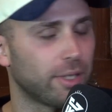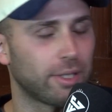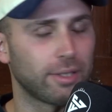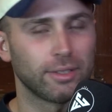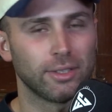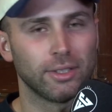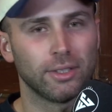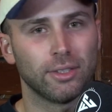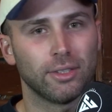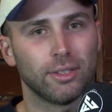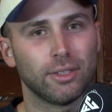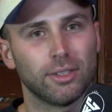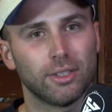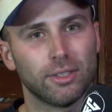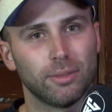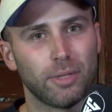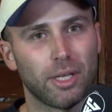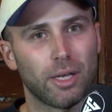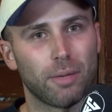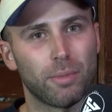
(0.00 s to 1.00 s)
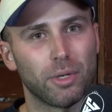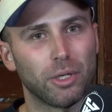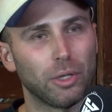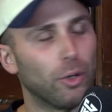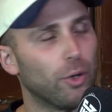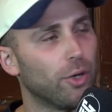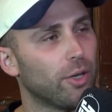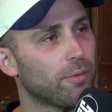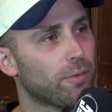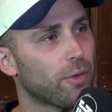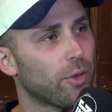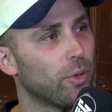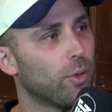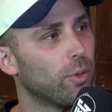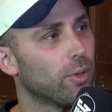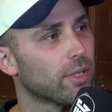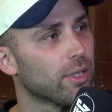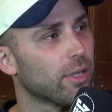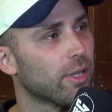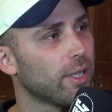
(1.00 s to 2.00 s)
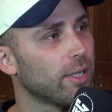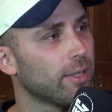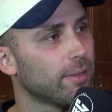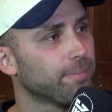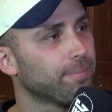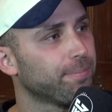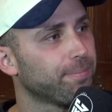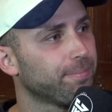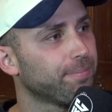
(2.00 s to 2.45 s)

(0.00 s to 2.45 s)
But yeah, a bit of learning for the Hawks, I think.